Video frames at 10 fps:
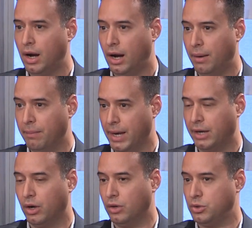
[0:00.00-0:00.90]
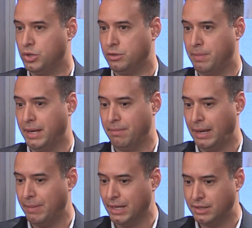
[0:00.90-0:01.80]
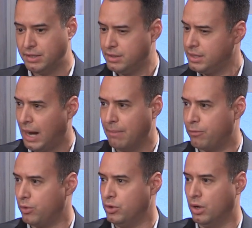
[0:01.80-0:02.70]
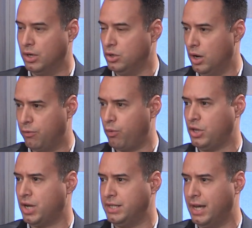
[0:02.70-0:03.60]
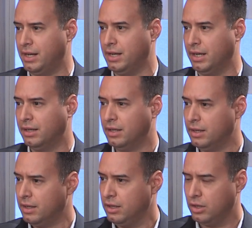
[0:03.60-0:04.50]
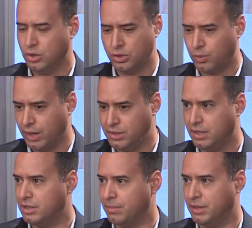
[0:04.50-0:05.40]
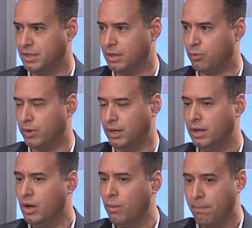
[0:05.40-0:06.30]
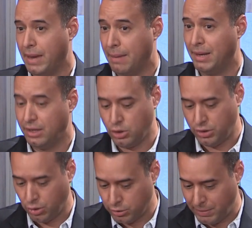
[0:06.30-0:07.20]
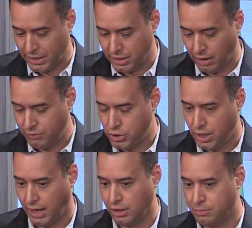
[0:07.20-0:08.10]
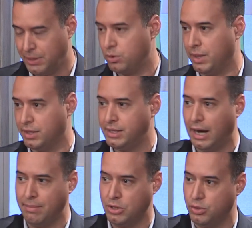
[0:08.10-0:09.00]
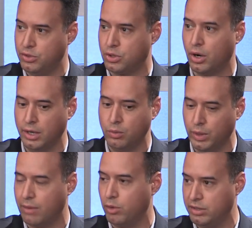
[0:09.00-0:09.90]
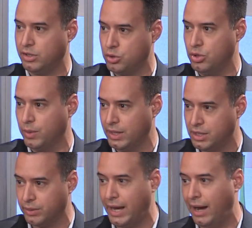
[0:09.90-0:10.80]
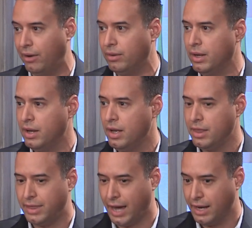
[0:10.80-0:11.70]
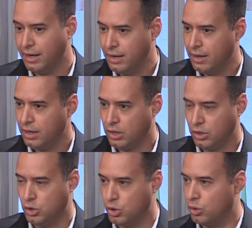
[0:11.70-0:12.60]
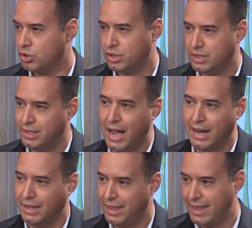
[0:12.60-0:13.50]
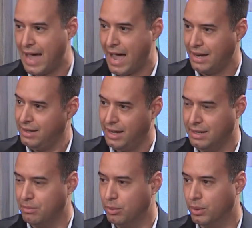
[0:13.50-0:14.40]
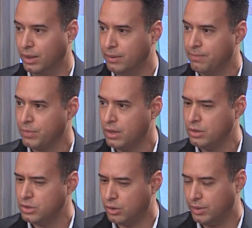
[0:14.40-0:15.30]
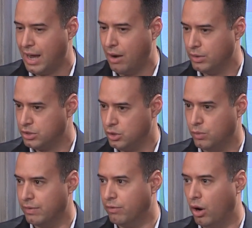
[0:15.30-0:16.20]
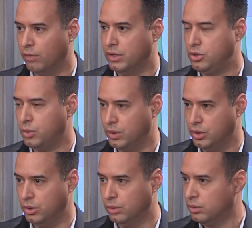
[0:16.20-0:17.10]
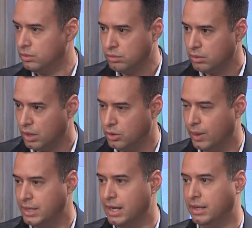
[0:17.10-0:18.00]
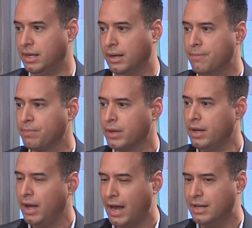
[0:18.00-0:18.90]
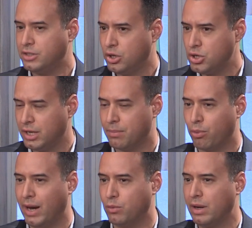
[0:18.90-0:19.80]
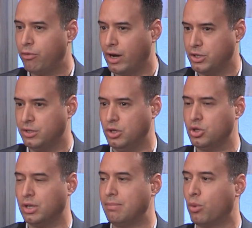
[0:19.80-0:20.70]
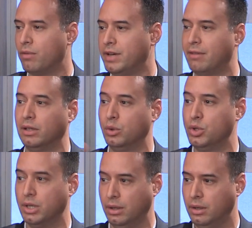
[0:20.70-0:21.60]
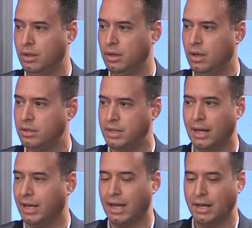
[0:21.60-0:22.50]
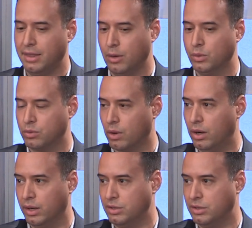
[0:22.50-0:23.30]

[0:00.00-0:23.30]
It could also just be maybe it's time for a fresh identity. You just want to see something different. Maybe there's been enough change between the time that you started whatever it is that you're doing till now that you're just not that anymore. So now you've evolved into a new identity. And it's usually a brand refresh. It's usually more of an evolution. It's not like anything was wrong.